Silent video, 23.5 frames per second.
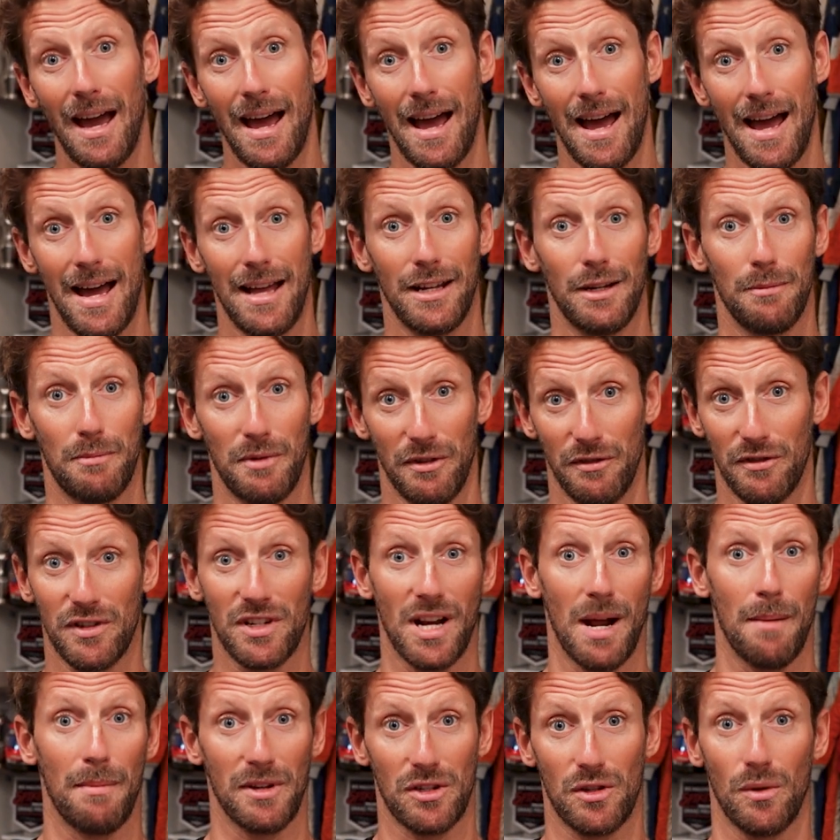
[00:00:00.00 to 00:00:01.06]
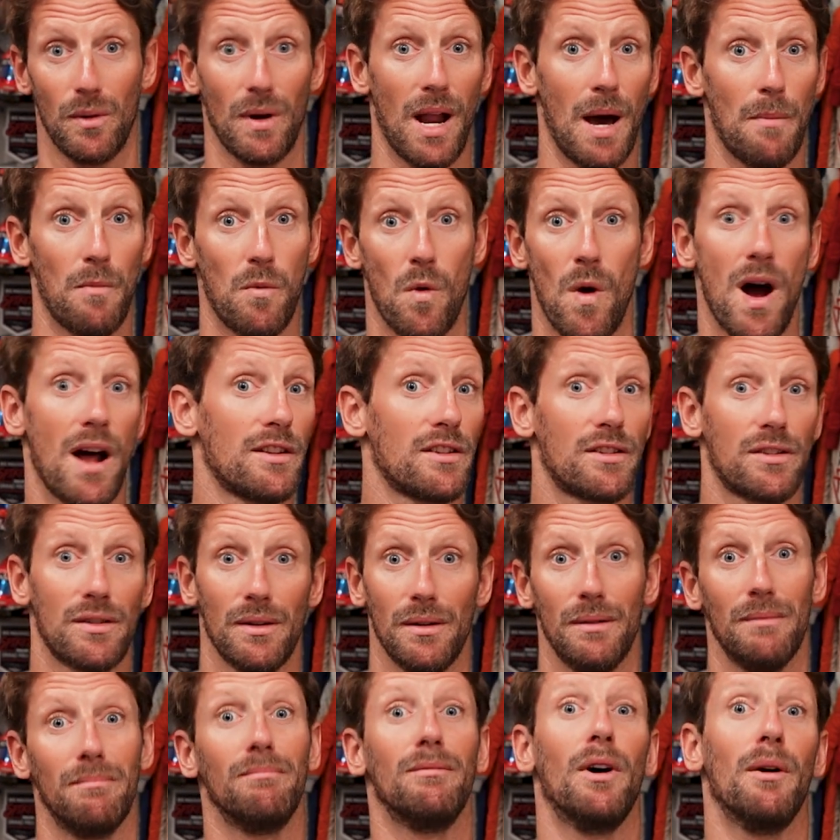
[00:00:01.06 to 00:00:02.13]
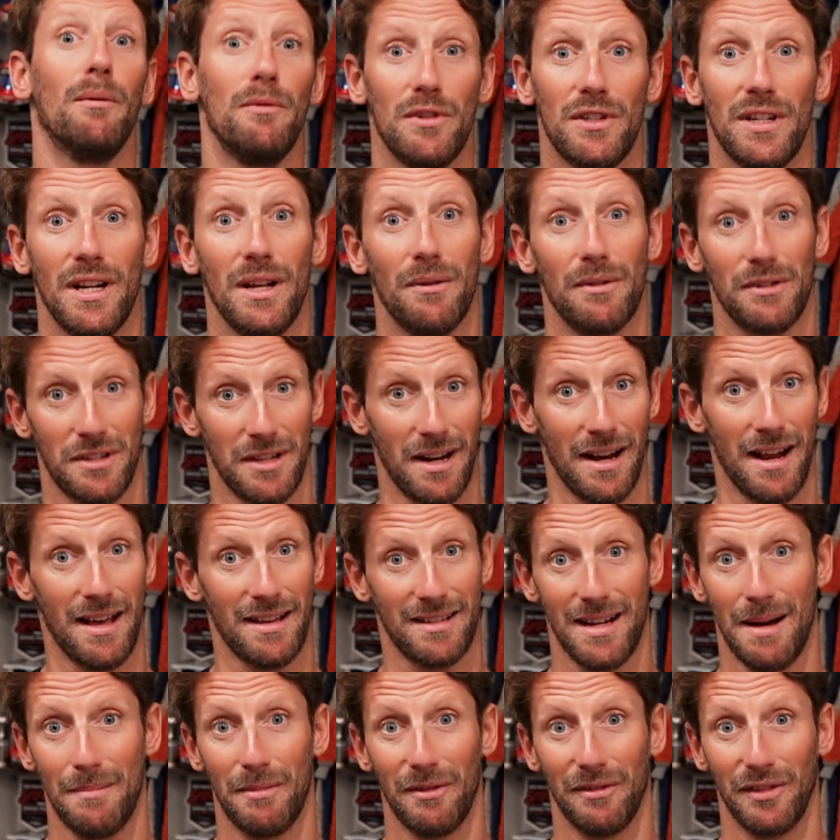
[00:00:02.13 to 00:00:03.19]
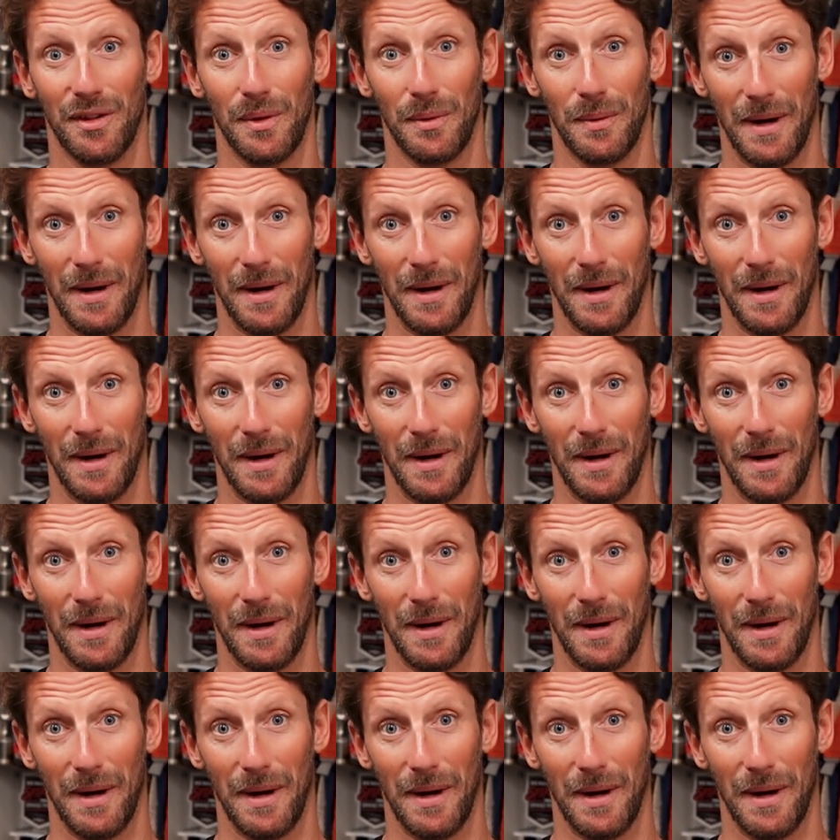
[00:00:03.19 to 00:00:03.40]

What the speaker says: And the previous lap, I saw lap one. So obviously it was the last lap of the